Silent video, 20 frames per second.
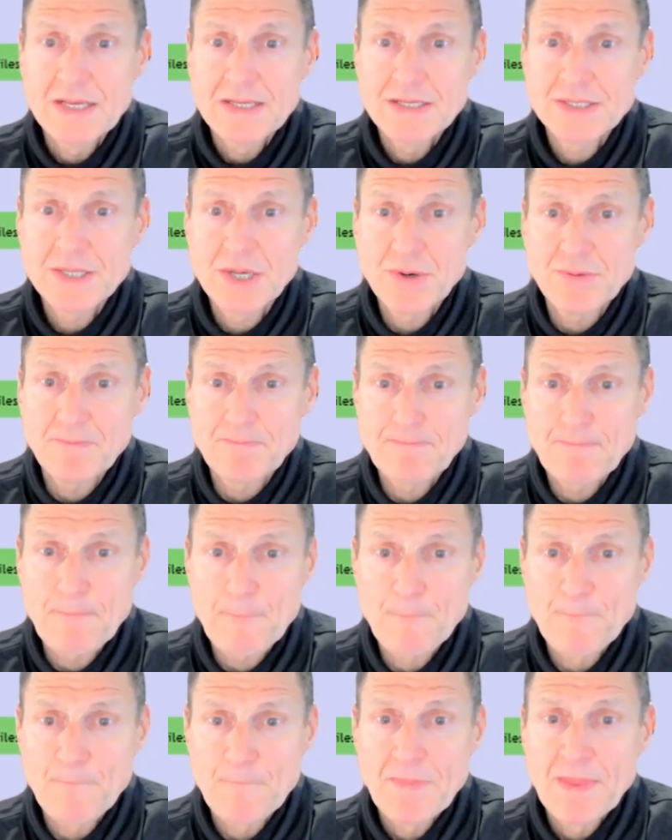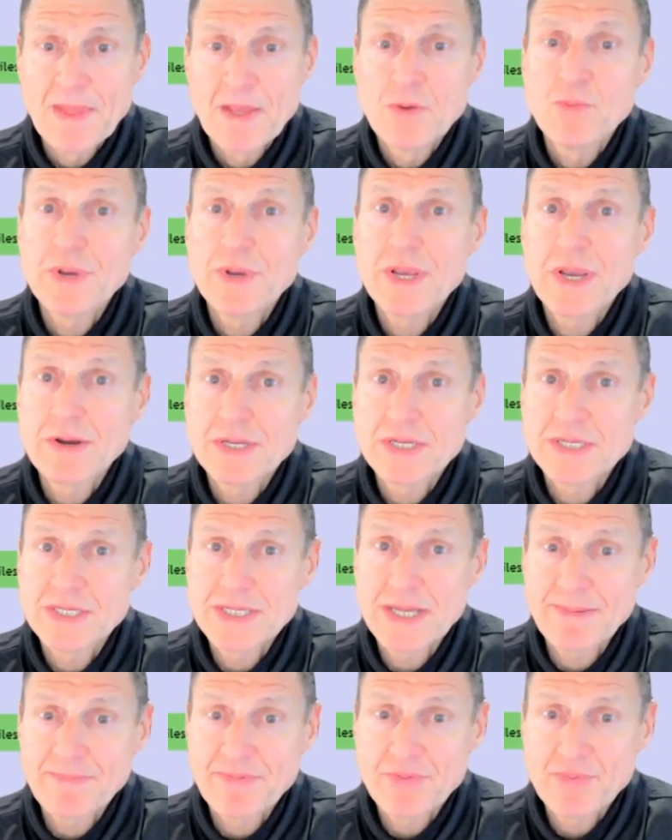So we go to
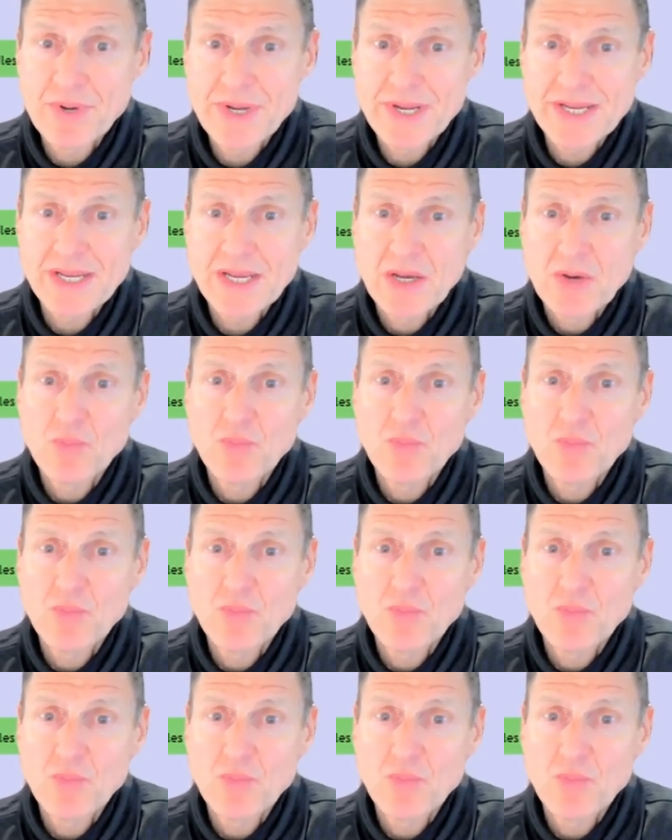step 3,